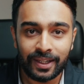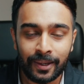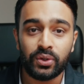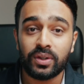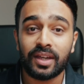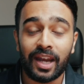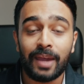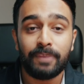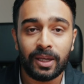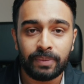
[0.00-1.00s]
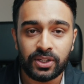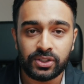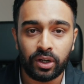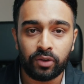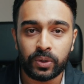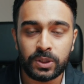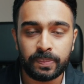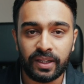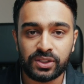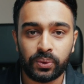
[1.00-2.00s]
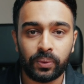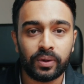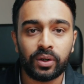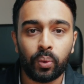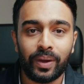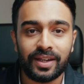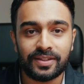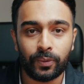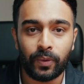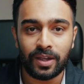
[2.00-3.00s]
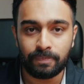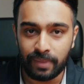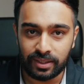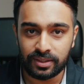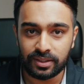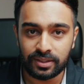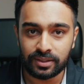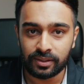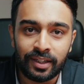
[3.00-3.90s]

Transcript: you can get a big picture of what's being taught on a week-to-week basis.